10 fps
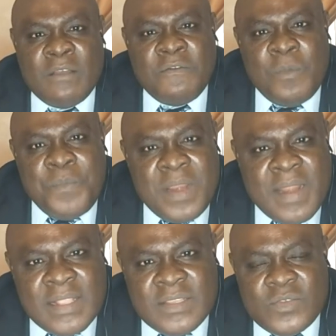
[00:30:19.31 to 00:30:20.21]
For
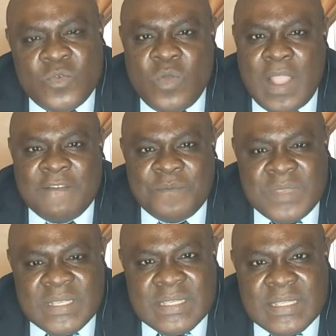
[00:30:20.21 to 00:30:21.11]
parents who have
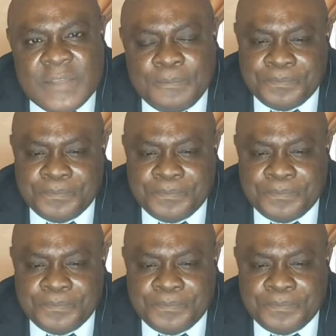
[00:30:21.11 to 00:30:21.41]
missed it,